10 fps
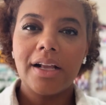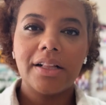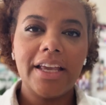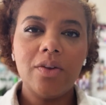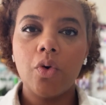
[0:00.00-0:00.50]

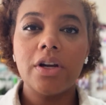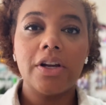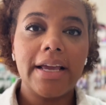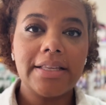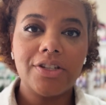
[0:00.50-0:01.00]
Clean
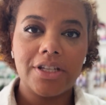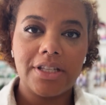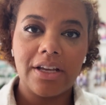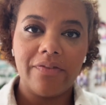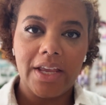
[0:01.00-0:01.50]
water isn't
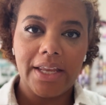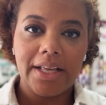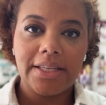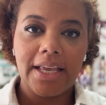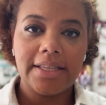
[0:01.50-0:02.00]
just a
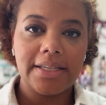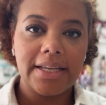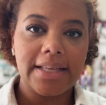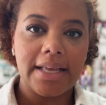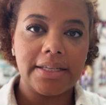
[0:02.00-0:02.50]
convenience, it's a
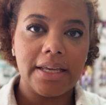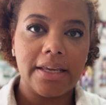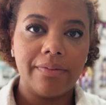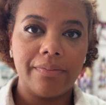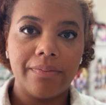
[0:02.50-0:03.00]
necessity.